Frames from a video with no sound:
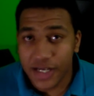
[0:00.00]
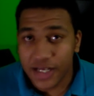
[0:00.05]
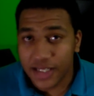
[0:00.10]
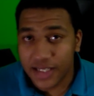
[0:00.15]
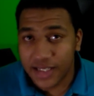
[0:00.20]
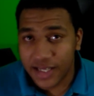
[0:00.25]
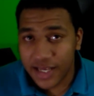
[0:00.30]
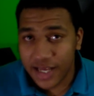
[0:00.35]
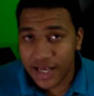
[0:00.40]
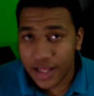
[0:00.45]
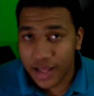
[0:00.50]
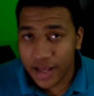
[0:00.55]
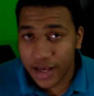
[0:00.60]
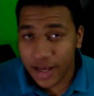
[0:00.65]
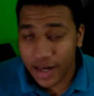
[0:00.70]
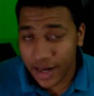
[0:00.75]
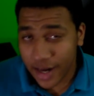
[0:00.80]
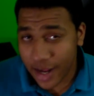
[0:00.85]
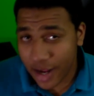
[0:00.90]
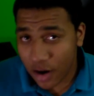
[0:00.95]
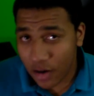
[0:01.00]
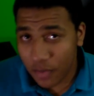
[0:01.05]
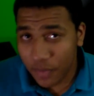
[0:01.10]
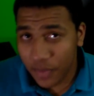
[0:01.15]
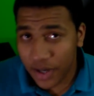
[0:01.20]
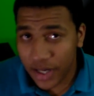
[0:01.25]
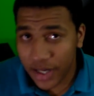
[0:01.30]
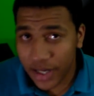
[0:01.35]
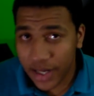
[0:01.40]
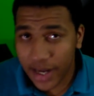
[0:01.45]
to see it now,
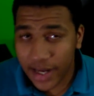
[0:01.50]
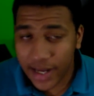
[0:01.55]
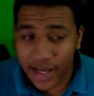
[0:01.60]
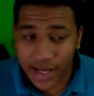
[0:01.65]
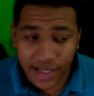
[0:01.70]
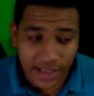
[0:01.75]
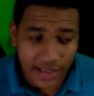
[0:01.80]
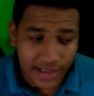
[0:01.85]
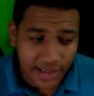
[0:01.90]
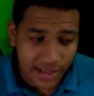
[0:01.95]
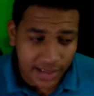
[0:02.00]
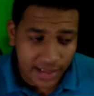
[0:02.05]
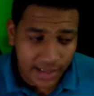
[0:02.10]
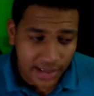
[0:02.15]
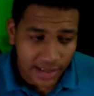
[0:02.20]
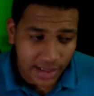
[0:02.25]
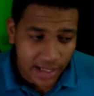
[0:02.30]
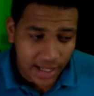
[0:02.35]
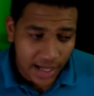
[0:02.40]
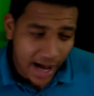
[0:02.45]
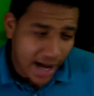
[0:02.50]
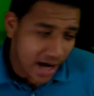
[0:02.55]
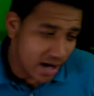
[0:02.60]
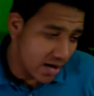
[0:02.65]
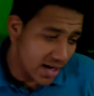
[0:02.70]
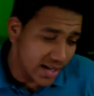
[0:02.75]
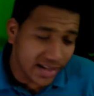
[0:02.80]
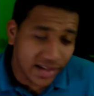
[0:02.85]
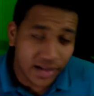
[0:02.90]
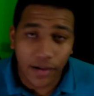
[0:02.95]
but I guess, I don't
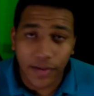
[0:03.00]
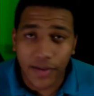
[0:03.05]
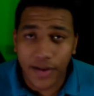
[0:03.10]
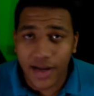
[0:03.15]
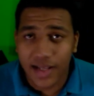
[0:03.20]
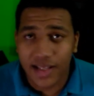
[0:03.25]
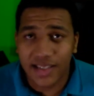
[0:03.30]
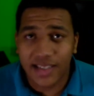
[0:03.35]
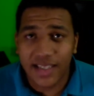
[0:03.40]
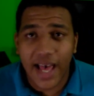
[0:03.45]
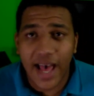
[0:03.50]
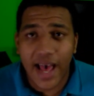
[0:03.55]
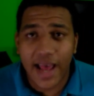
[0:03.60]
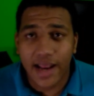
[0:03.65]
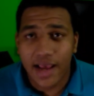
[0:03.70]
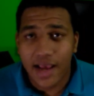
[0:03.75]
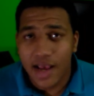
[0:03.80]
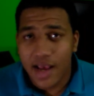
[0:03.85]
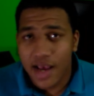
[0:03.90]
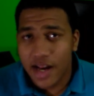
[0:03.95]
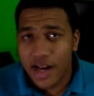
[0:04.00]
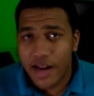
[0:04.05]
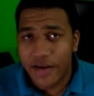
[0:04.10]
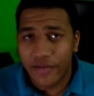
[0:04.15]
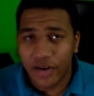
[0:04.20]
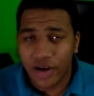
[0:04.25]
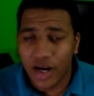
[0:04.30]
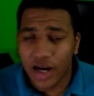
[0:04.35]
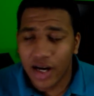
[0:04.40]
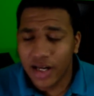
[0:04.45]
know, I still think it's sad.
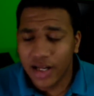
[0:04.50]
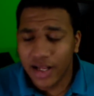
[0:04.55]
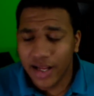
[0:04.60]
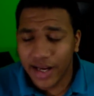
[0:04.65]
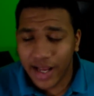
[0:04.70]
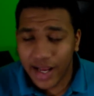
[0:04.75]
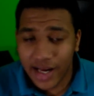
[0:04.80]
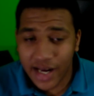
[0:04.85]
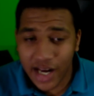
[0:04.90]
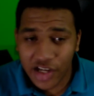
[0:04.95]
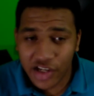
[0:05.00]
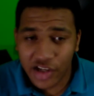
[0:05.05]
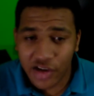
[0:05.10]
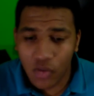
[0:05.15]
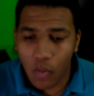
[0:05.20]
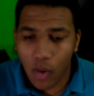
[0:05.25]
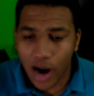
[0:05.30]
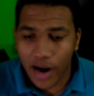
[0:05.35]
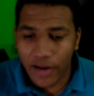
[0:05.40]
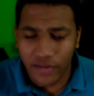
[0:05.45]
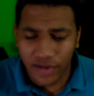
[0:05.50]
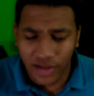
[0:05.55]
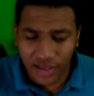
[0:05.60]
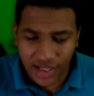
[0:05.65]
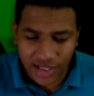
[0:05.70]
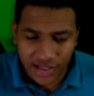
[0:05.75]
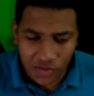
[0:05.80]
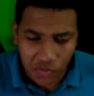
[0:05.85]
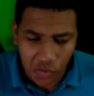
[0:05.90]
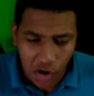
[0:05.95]
Never gotten like a nationwide
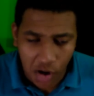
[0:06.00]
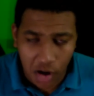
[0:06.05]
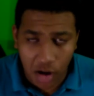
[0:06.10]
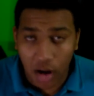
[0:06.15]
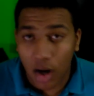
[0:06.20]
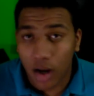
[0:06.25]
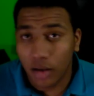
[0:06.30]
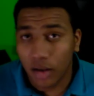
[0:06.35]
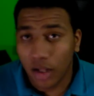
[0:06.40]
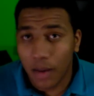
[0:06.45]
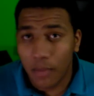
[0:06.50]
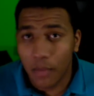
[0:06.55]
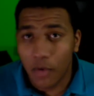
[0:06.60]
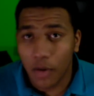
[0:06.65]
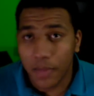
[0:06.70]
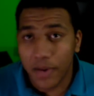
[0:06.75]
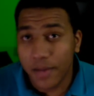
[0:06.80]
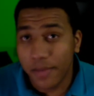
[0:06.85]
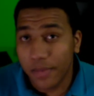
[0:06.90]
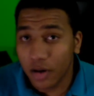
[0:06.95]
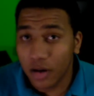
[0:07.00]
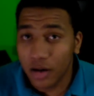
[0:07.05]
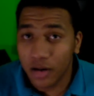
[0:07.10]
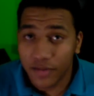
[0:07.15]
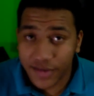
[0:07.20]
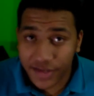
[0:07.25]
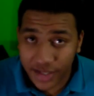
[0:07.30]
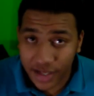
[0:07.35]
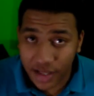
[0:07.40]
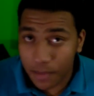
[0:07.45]
release where a lot more people could
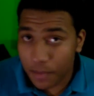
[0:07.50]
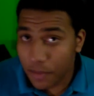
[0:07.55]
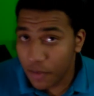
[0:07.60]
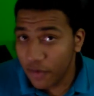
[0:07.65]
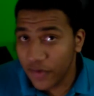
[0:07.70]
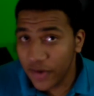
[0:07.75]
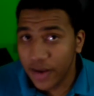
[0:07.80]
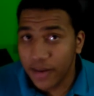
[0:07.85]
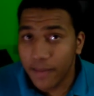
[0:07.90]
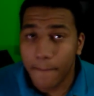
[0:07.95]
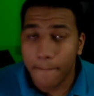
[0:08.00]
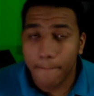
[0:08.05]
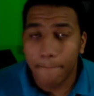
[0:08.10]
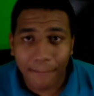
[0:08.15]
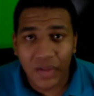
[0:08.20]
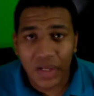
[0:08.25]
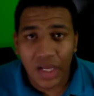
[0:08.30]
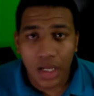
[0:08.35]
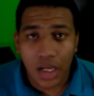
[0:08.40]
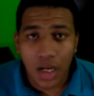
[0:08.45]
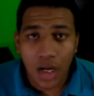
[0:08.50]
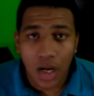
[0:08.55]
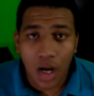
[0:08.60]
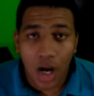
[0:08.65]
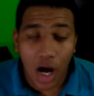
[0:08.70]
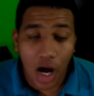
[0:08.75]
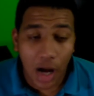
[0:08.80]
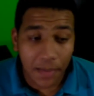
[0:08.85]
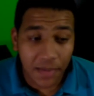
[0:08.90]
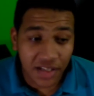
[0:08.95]
have seen the movie.
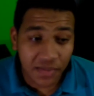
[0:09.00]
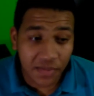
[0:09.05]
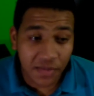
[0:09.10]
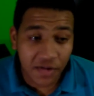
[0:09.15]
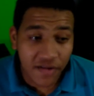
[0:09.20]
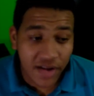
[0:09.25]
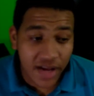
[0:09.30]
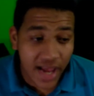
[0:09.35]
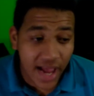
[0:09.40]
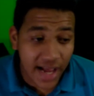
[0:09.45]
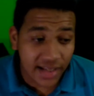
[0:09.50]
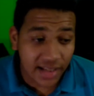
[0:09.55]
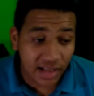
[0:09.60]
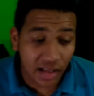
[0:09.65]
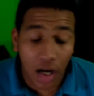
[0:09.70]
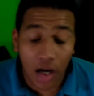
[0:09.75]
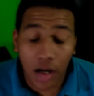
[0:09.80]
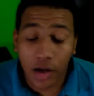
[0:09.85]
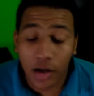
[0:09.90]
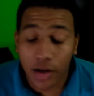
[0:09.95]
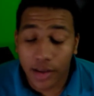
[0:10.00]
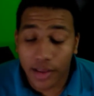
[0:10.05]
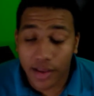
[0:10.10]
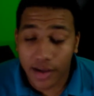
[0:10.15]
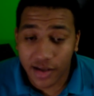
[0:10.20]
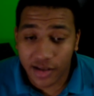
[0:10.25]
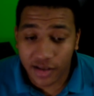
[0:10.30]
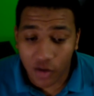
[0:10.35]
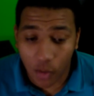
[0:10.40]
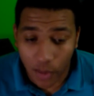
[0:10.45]
This movie has a lot of good
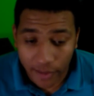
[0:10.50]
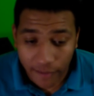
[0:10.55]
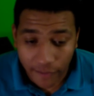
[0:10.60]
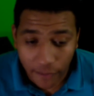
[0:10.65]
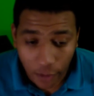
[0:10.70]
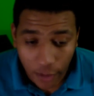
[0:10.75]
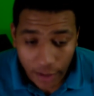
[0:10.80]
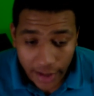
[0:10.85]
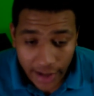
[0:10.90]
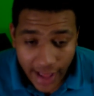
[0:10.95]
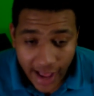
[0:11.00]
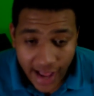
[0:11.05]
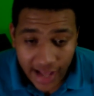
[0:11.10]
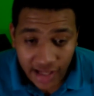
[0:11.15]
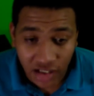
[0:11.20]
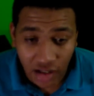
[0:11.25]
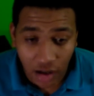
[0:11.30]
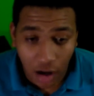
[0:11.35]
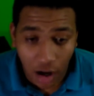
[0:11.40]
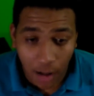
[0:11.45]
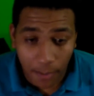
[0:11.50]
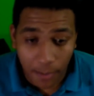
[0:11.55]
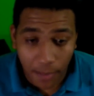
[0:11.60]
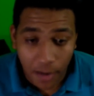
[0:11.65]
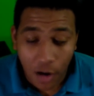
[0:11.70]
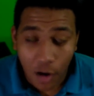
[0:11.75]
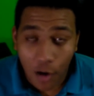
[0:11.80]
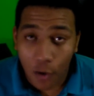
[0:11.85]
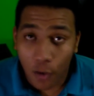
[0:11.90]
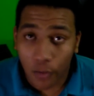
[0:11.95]
things going for it. It has a
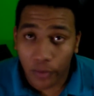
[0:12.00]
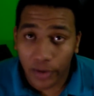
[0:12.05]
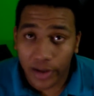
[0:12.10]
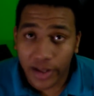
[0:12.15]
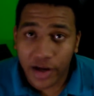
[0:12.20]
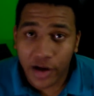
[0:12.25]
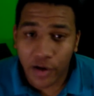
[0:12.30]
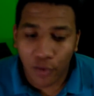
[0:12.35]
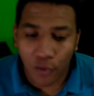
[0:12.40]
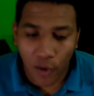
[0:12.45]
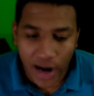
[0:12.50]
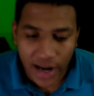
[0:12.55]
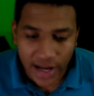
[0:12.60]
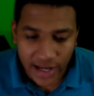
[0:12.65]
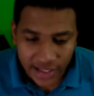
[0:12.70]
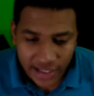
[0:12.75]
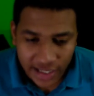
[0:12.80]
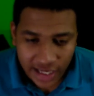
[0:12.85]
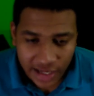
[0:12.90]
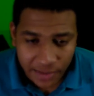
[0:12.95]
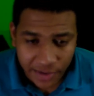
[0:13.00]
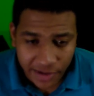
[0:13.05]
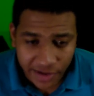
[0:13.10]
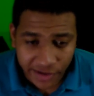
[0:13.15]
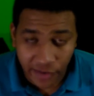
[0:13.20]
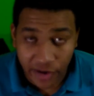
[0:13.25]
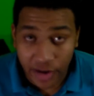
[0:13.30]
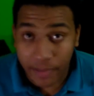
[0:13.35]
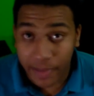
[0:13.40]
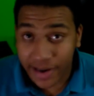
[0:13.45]
really good writing team.
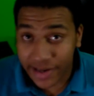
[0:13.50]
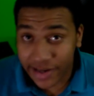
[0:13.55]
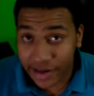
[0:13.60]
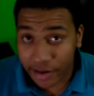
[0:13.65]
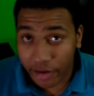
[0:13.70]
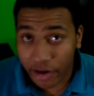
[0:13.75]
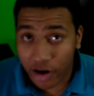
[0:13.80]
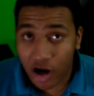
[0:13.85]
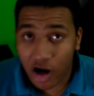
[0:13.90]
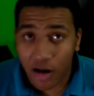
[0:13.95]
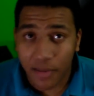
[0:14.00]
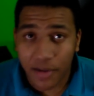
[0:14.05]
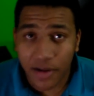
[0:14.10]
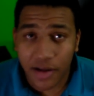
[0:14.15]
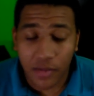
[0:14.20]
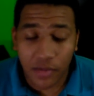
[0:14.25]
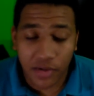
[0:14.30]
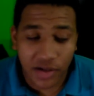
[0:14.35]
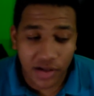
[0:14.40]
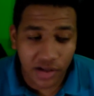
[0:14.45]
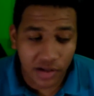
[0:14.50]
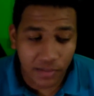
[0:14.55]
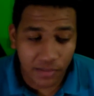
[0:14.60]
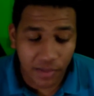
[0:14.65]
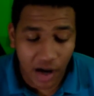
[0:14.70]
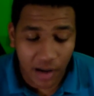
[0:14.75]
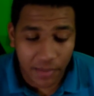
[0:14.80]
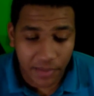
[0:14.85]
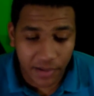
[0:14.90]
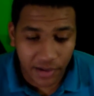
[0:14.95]
It's written by Derrick Comedy, which is a
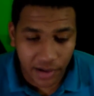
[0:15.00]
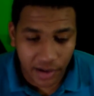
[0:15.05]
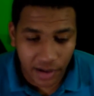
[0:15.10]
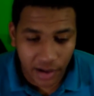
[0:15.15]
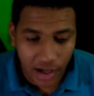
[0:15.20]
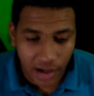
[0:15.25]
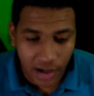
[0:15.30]
popular